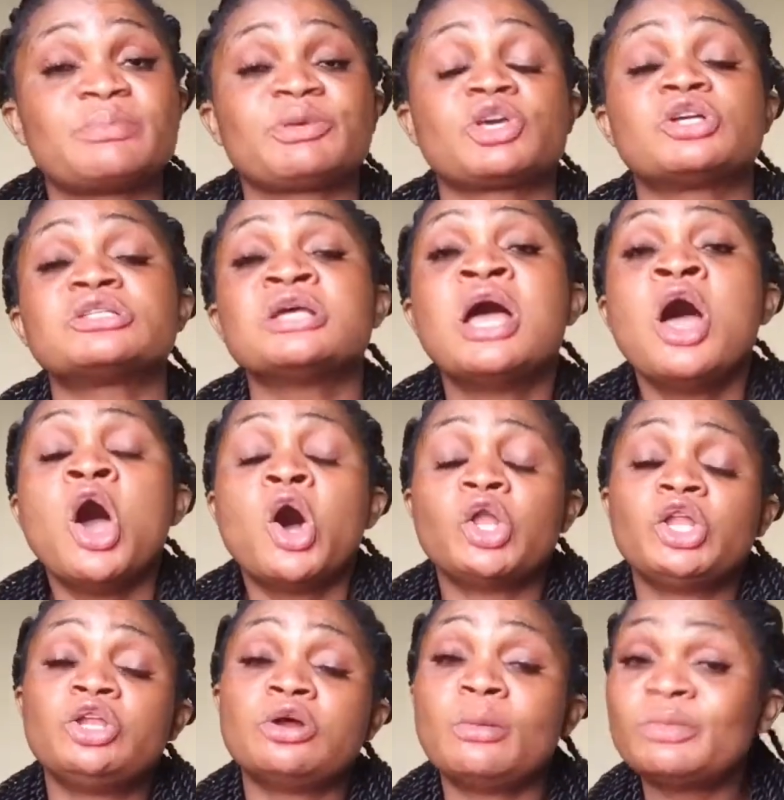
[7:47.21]
because on
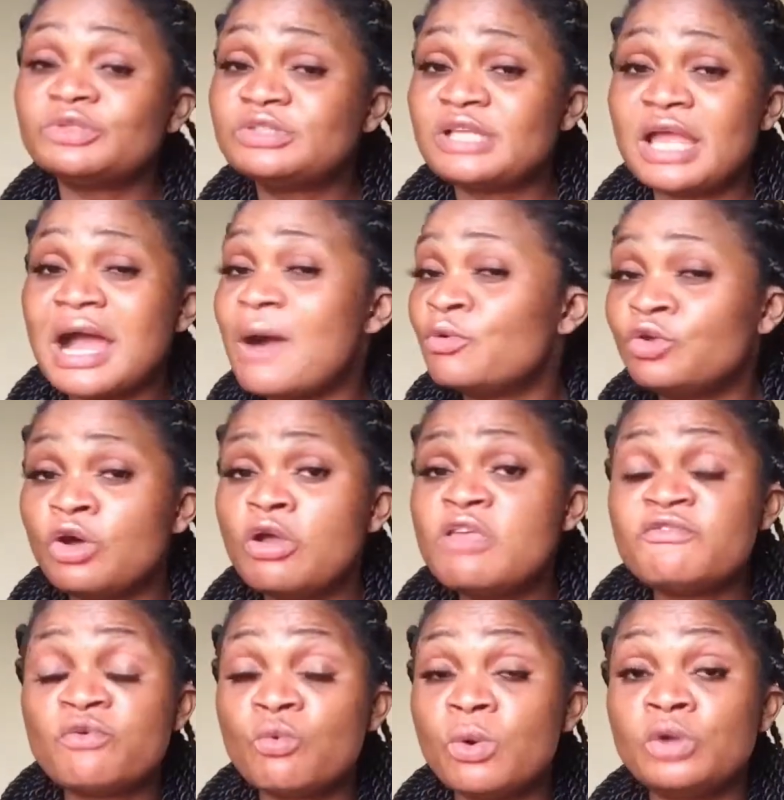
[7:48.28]
a normal day I would not
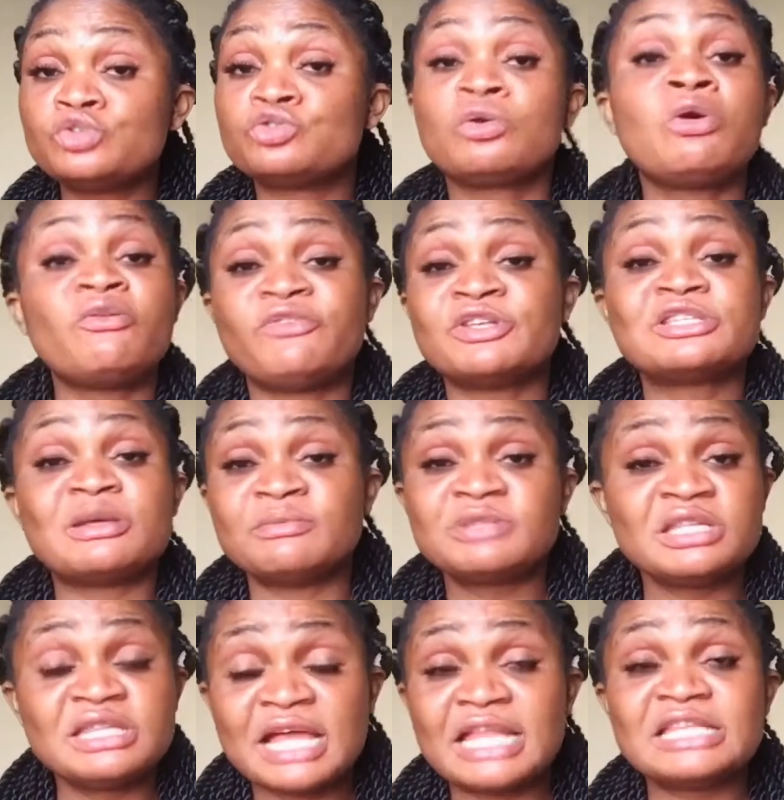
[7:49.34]
even want to go for
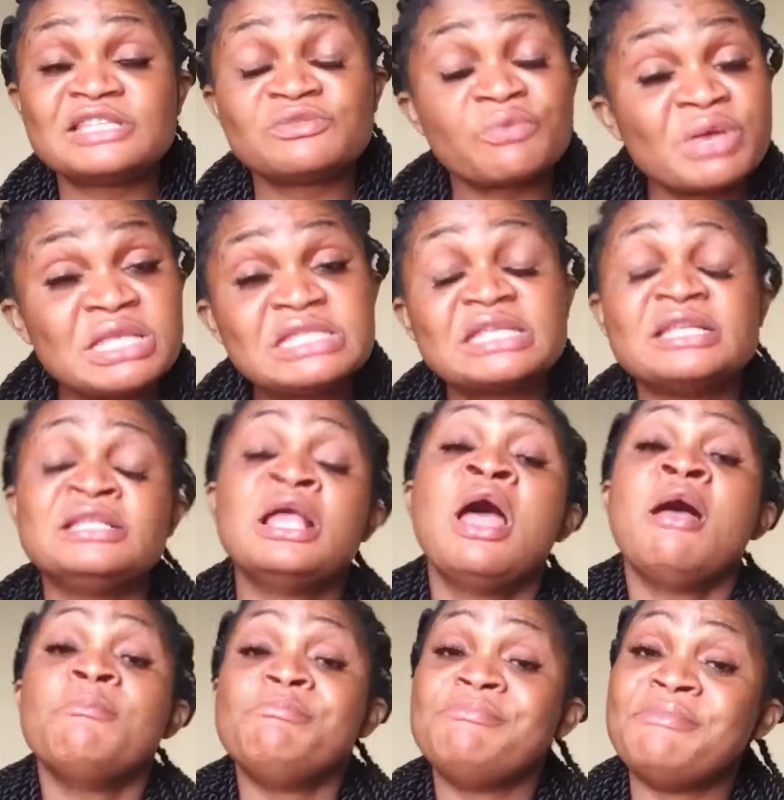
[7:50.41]
something that is written
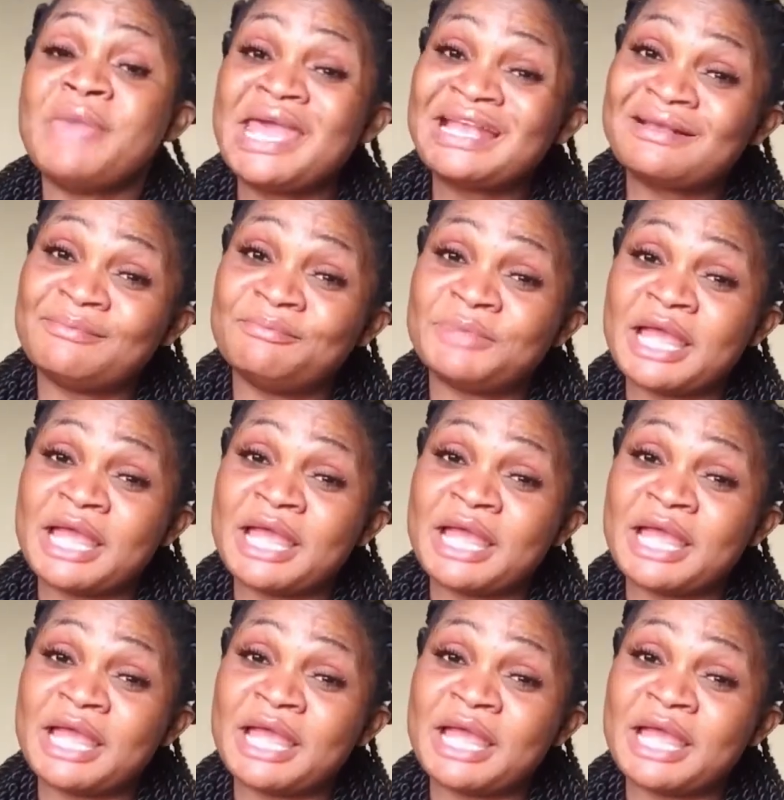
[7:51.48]
Mega